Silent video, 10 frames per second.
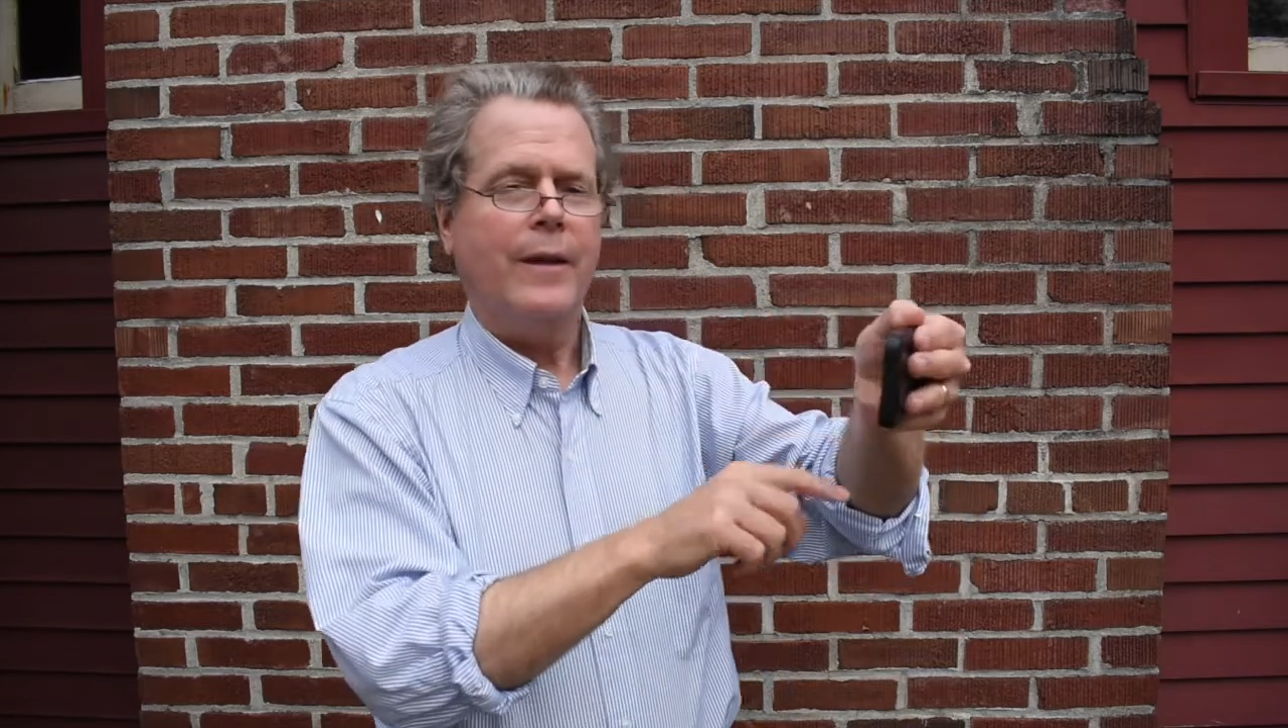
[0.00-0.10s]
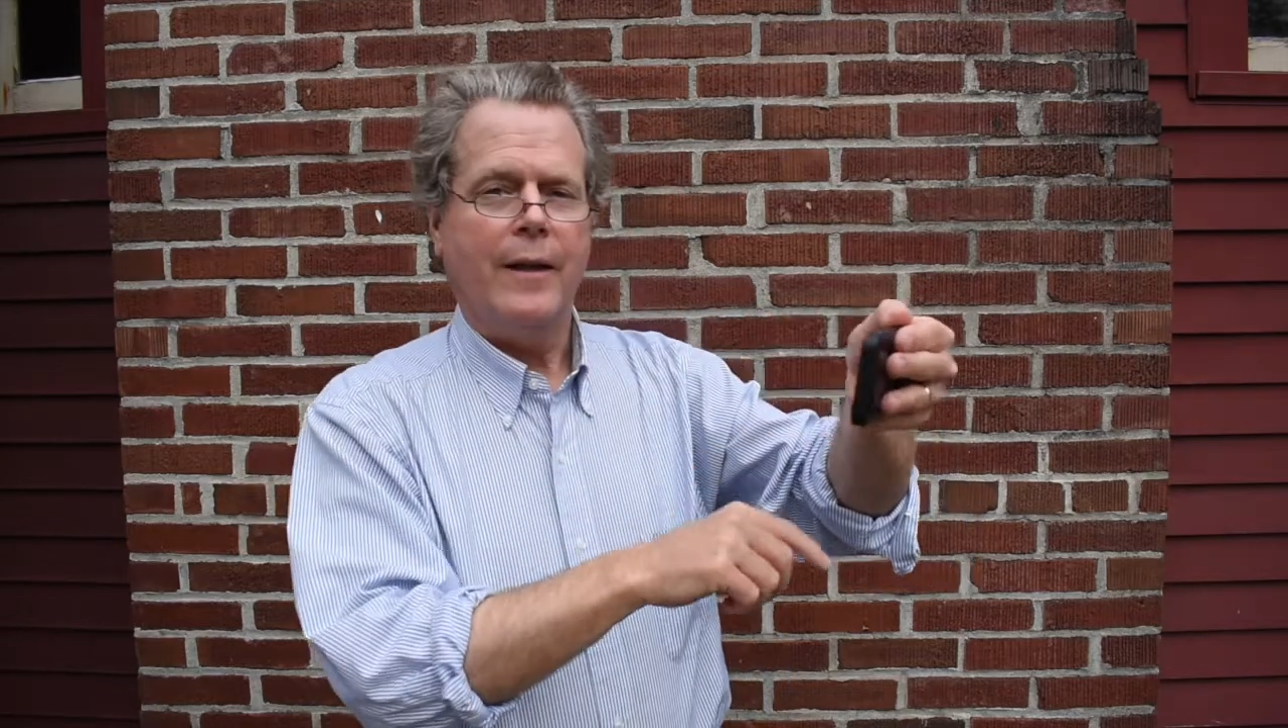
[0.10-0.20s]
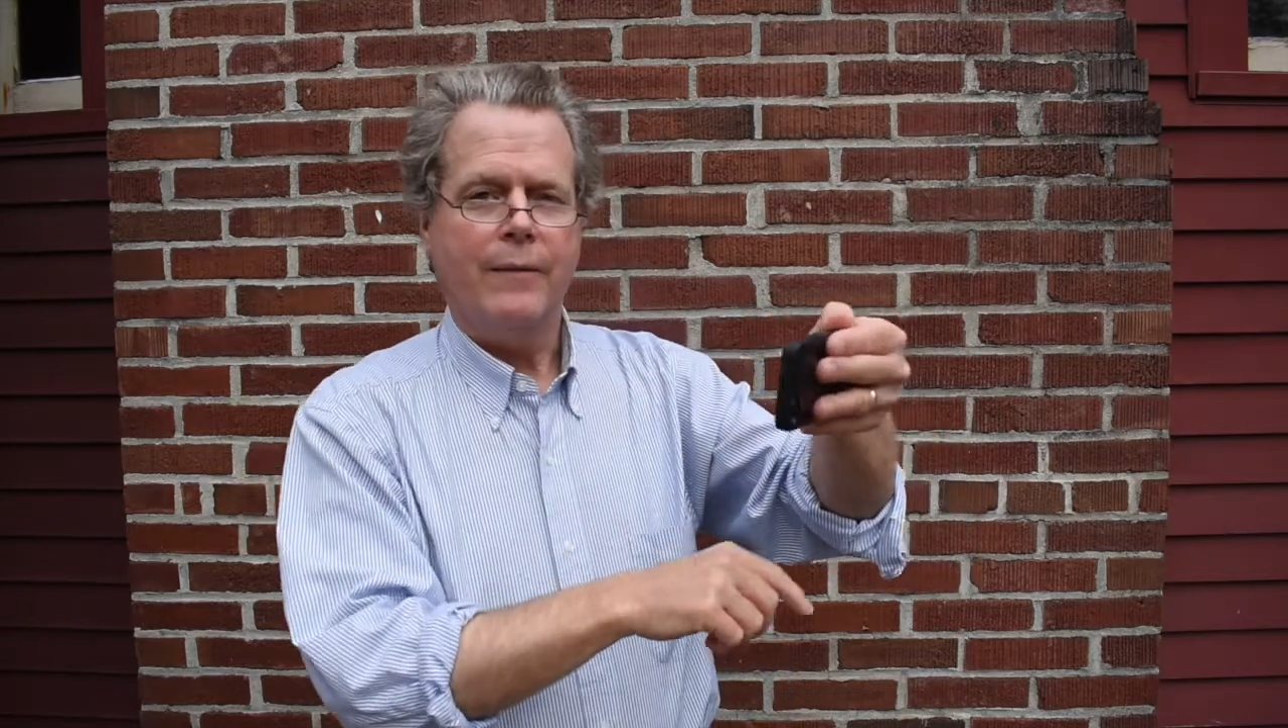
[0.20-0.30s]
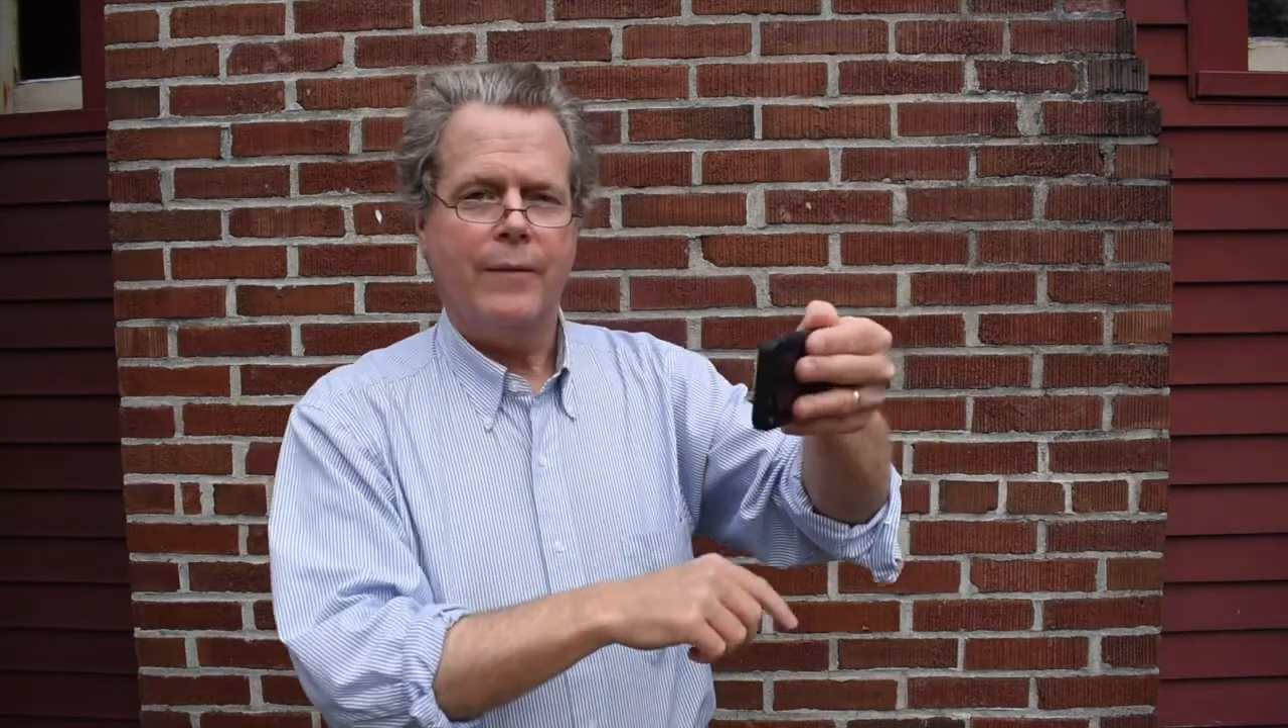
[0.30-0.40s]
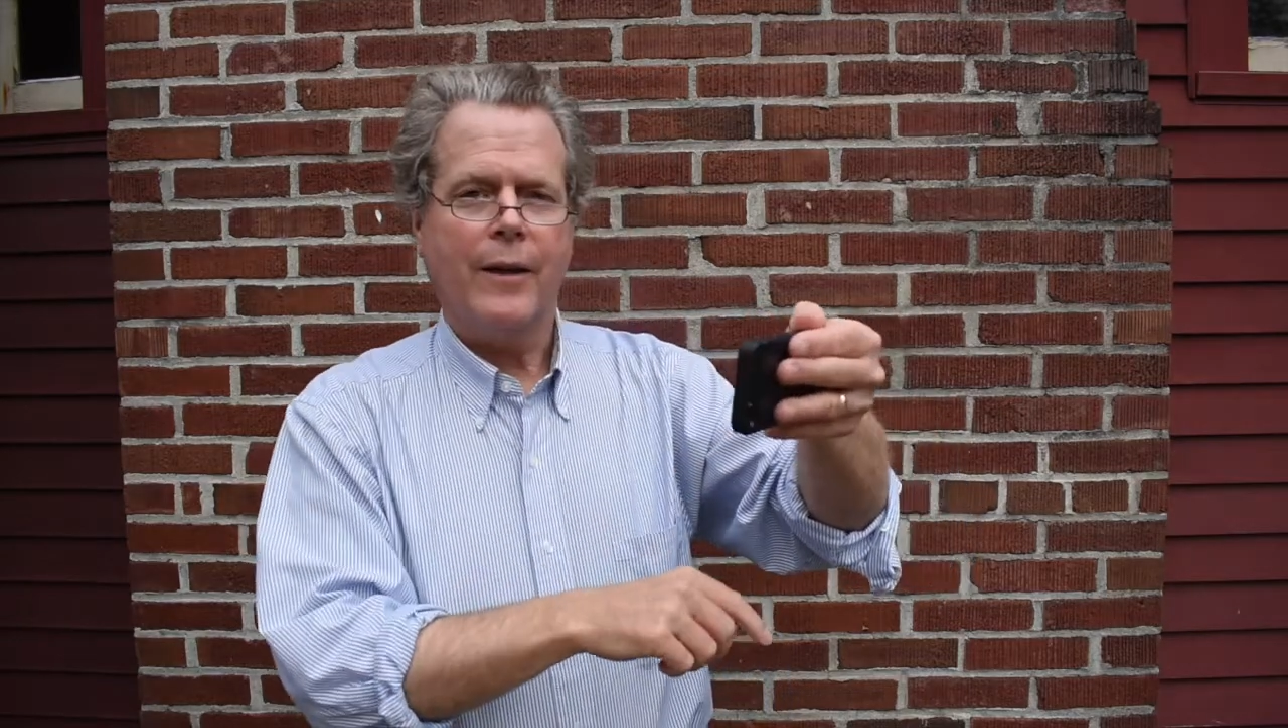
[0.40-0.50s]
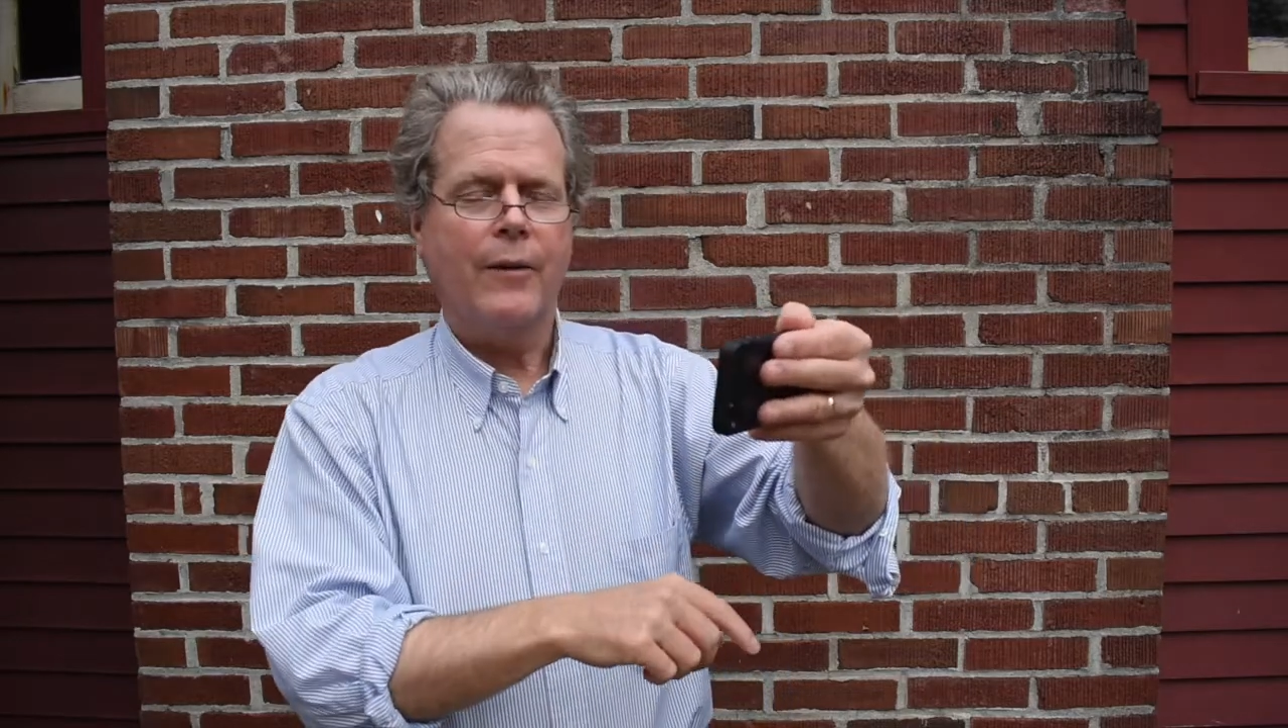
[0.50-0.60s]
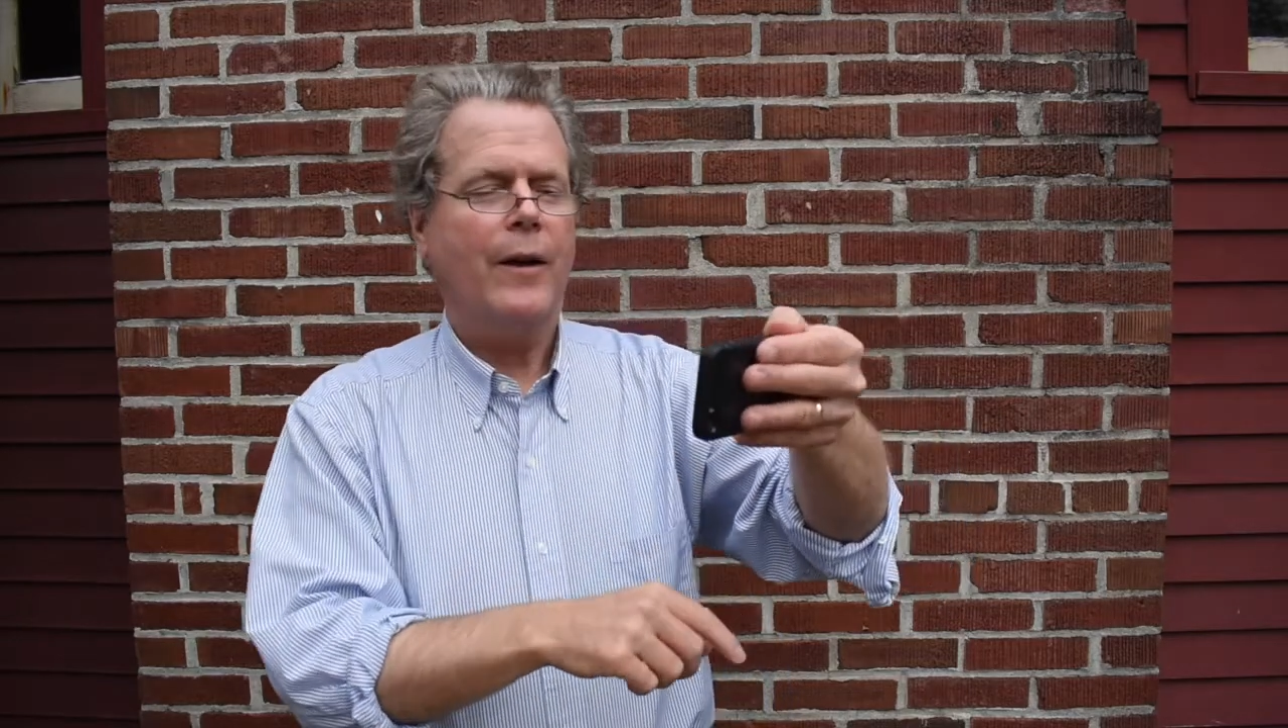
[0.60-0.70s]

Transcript: and finger